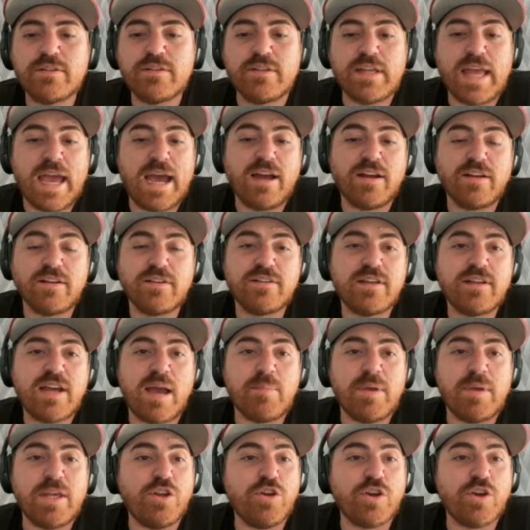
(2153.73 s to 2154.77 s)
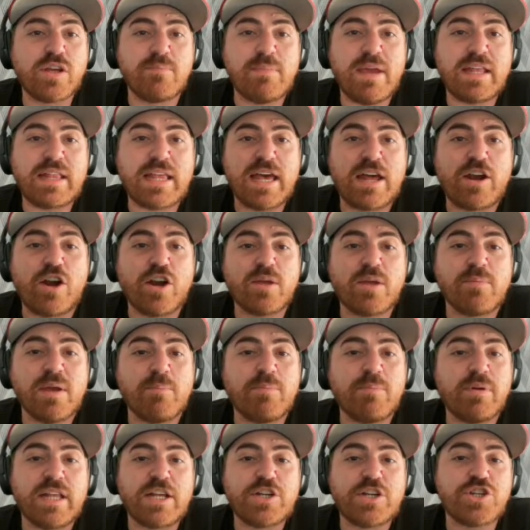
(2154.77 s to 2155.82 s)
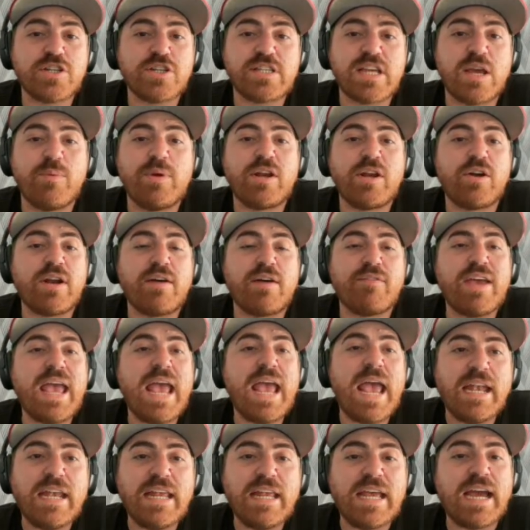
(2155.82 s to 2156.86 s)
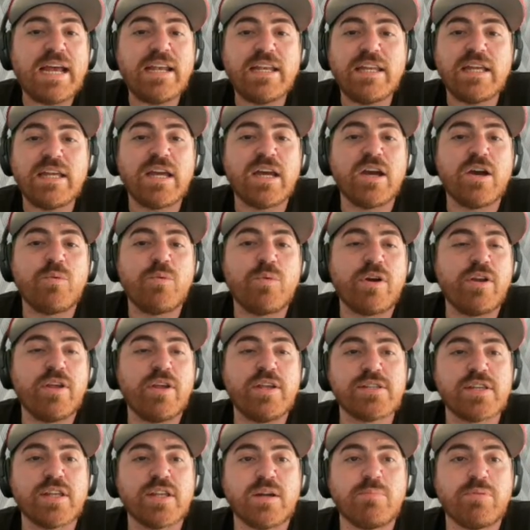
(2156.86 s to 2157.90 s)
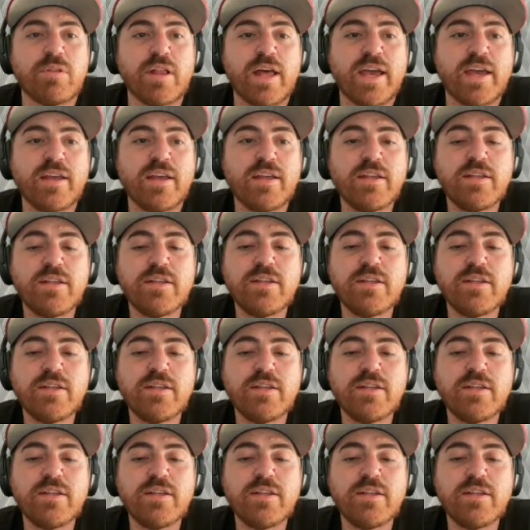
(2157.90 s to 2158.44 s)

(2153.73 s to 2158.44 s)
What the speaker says: Yeah, I mean, you can make that argument, but let's just say we don't have any idea where he's going to play.